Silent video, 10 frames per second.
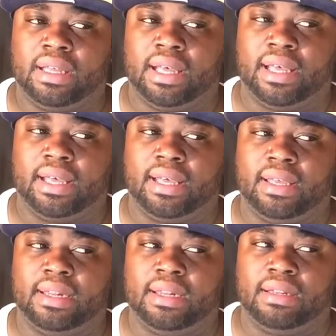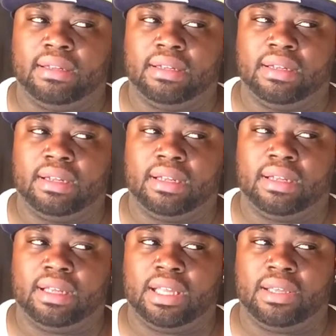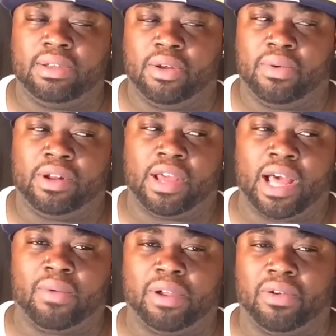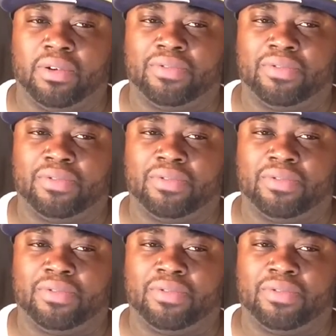And, we're on the highway going